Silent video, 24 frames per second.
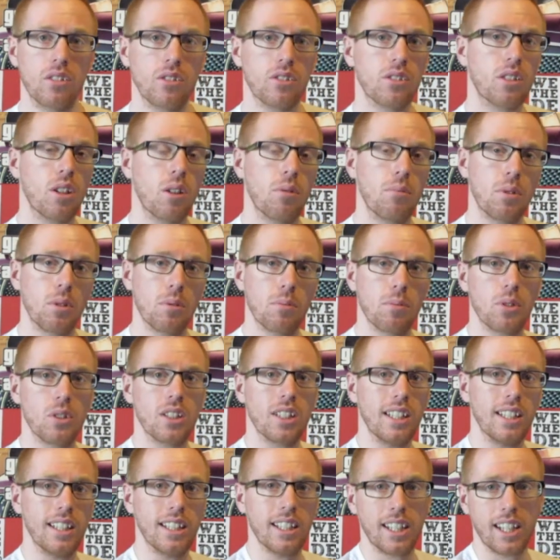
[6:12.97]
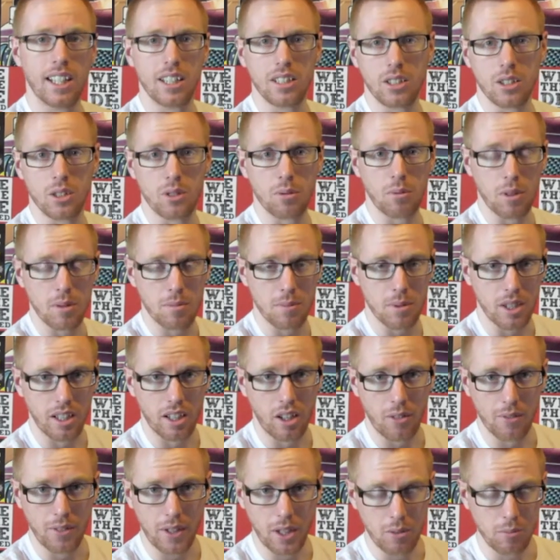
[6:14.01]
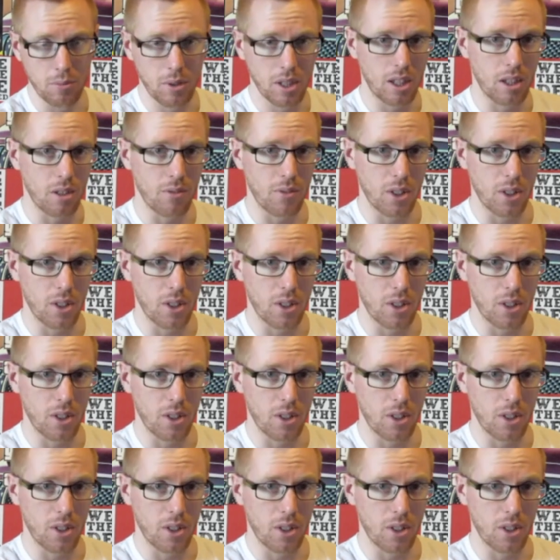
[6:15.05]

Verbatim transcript: Use Toby W T D, gets you twenty percent off any We The